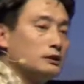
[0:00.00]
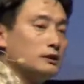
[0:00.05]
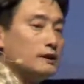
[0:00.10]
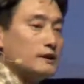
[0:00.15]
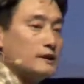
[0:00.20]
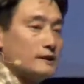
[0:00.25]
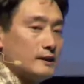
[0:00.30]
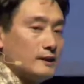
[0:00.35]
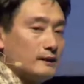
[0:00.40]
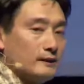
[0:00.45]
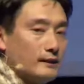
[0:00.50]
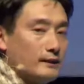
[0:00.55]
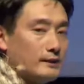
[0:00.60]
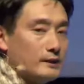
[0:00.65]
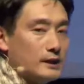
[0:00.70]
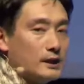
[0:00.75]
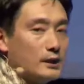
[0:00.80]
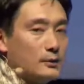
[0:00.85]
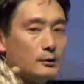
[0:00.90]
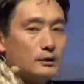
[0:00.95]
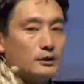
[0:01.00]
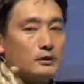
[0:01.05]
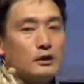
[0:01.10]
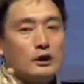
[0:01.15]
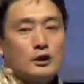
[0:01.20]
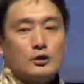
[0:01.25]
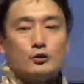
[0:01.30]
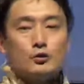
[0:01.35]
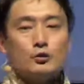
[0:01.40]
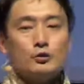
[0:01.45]
they start their day with
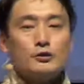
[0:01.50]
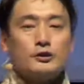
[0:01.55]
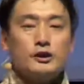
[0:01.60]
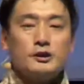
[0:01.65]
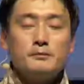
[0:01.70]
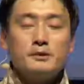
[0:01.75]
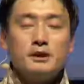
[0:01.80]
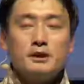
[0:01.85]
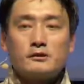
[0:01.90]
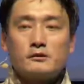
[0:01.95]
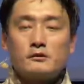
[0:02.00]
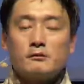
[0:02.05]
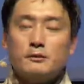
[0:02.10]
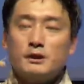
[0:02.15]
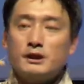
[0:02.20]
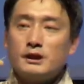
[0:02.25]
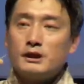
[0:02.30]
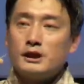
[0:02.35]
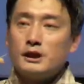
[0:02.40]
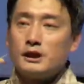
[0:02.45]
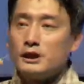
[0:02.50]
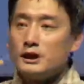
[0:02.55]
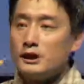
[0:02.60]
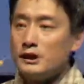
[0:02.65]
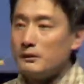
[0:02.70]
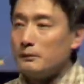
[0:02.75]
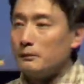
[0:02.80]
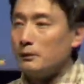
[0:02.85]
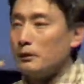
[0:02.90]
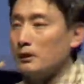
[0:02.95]
2 to 3 minutes of meditation in
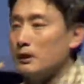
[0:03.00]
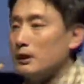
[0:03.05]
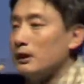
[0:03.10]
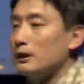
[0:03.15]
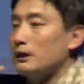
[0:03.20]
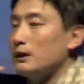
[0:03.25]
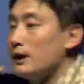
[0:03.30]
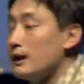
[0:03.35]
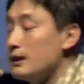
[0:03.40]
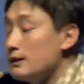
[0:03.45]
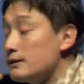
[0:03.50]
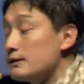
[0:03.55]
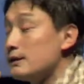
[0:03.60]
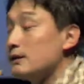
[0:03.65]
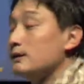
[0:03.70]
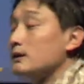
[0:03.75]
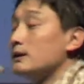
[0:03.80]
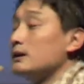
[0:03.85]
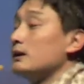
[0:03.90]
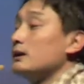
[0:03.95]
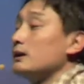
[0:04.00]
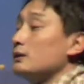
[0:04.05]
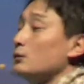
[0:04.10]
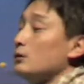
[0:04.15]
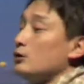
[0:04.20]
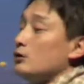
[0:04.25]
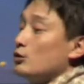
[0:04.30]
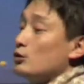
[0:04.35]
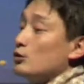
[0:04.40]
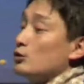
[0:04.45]
the morning and ends the day
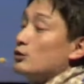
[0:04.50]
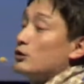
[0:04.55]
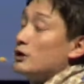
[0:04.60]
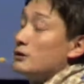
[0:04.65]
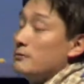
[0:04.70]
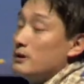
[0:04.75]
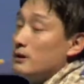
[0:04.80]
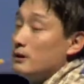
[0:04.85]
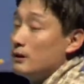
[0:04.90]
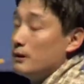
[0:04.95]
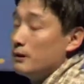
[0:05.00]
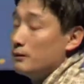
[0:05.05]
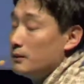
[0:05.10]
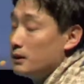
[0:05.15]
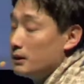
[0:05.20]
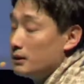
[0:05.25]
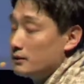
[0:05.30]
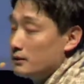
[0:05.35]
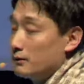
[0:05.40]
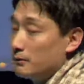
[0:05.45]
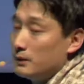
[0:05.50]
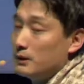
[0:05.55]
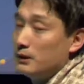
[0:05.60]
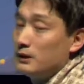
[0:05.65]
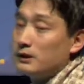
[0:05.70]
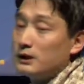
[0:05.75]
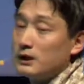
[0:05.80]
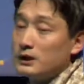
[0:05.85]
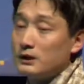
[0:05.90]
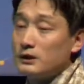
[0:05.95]
with 2 to 3 minutes of
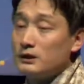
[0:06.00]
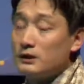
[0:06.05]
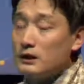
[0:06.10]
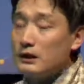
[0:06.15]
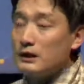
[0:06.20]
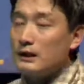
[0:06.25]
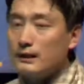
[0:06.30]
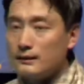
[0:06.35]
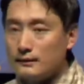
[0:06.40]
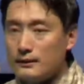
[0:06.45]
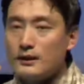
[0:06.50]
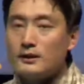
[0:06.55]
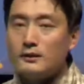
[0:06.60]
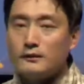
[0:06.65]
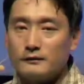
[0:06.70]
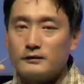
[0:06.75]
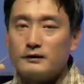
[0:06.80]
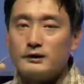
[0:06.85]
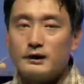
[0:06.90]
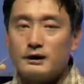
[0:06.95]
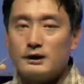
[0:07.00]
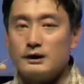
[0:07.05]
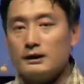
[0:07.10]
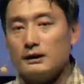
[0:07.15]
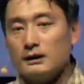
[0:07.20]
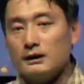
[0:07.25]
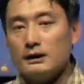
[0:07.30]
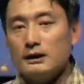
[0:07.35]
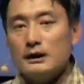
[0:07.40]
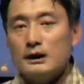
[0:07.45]
meditation at the end of the day.
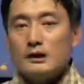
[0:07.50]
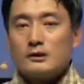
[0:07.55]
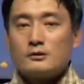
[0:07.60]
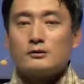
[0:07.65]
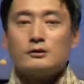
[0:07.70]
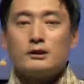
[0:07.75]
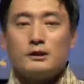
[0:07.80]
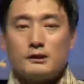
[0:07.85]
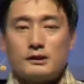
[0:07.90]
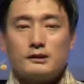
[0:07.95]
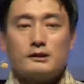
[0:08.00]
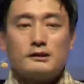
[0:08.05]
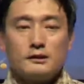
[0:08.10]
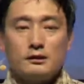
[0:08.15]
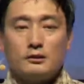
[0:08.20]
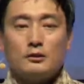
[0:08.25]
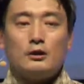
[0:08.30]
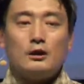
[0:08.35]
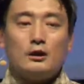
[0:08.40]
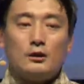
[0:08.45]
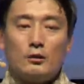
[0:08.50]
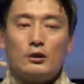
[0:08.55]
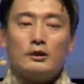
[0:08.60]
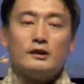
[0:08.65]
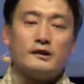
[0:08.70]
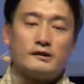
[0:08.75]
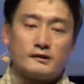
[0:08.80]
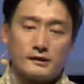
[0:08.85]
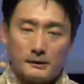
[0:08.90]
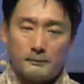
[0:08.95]
So this is, you know, one
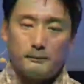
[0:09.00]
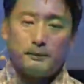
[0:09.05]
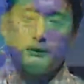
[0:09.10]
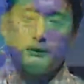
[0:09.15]
example